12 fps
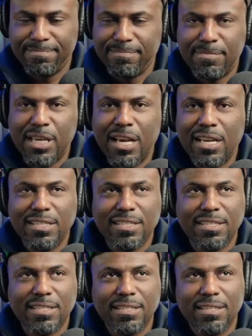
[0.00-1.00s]

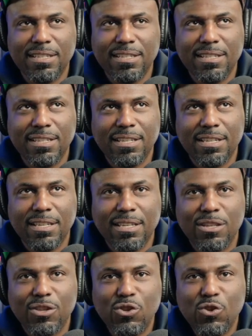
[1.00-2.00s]
Because
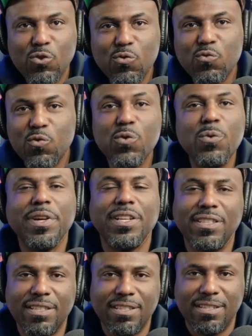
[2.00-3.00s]
you
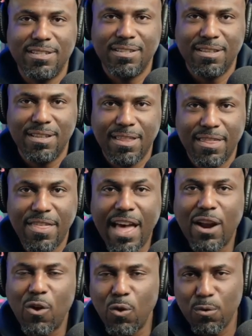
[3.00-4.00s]
ruined
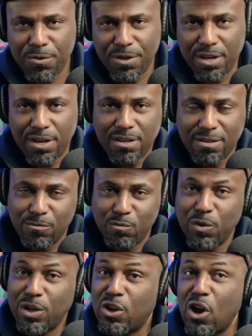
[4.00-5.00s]
that whole thing
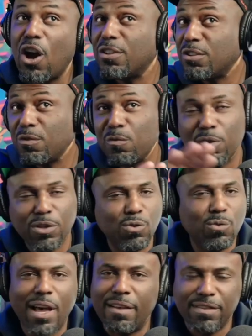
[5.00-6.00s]
regardless of what
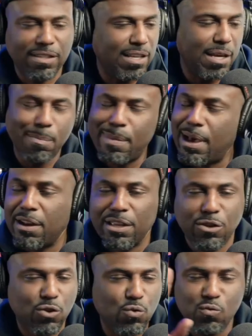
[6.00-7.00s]
you have to say about
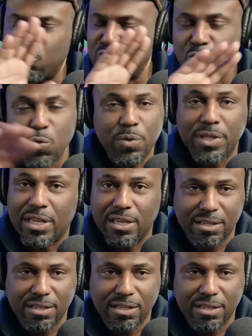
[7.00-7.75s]
it you ruined it